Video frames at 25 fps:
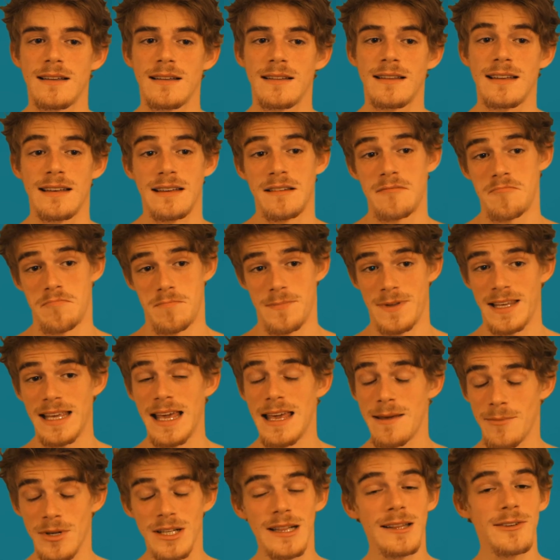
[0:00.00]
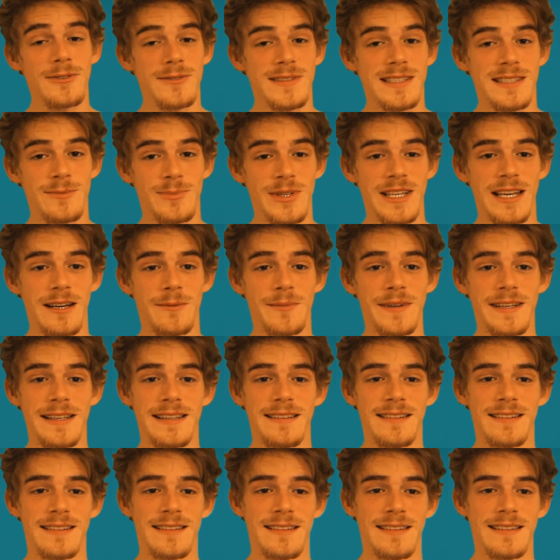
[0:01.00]
that came close to
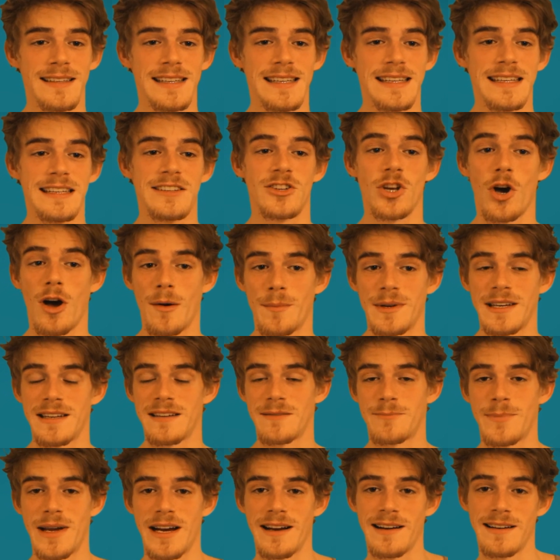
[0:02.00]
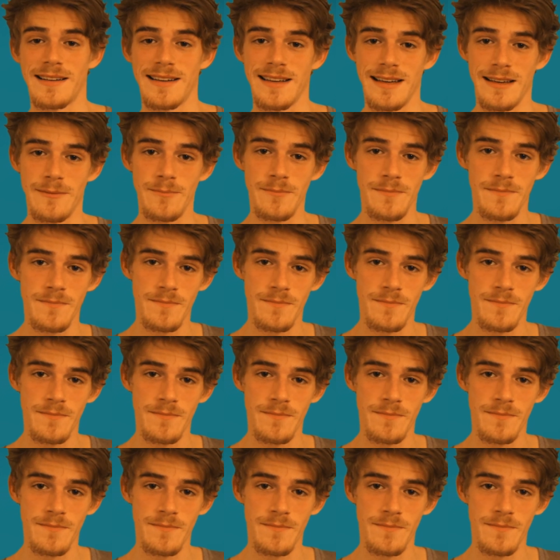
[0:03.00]
becoming the dominant paradigm.